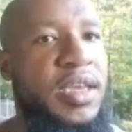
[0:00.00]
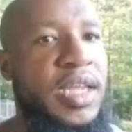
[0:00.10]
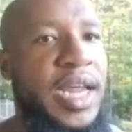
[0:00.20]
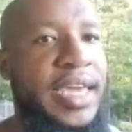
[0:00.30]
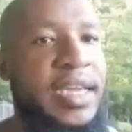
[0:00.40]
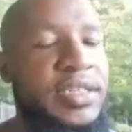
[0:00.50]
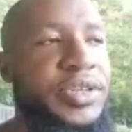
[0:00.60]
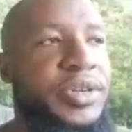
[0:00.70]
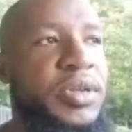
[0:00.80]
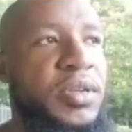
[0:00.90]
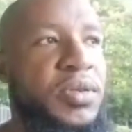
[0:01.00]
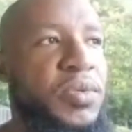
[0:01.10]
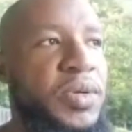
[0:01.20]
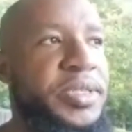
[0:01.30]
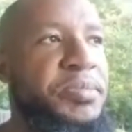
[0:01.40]
And I entered
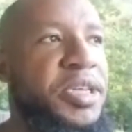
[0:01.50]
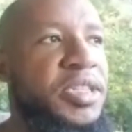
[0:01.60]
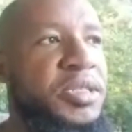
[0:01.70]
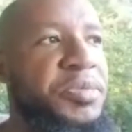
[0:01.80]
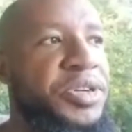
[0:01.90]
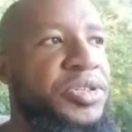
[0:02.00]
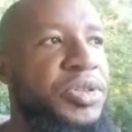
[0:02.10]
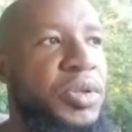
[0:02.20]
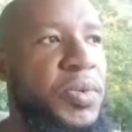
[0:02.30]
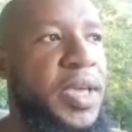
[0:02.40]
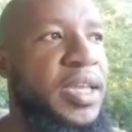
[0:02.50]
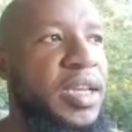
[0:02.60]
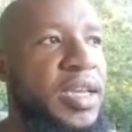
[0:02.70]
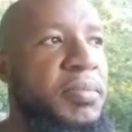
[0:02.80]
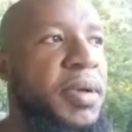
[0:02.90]
what's been a spiritual
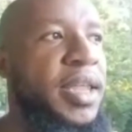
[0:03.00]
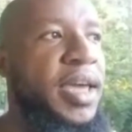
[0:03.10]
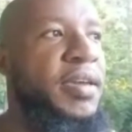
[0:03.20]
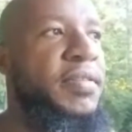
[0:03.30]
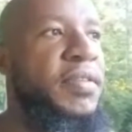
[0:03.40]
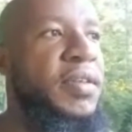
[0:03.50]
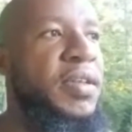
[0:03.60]
awakening in my life.